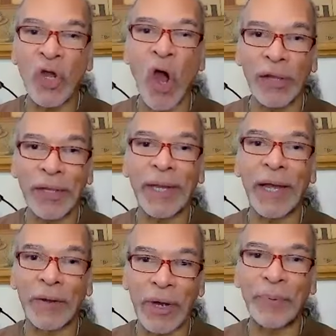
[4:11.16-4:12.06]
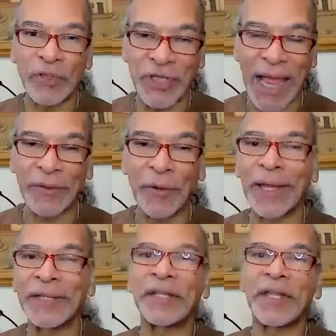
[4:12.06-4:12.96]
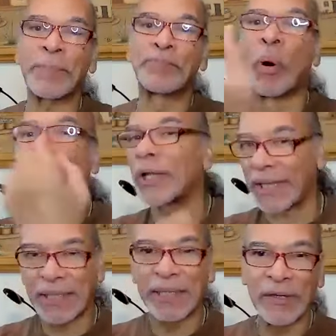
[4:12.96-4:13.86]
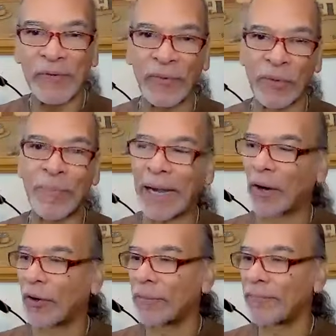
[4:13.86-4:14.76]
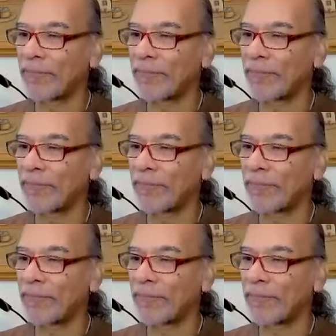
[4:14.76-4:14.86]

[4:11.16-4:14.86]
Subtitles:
call it a reposado, and then they pull it from the barrel.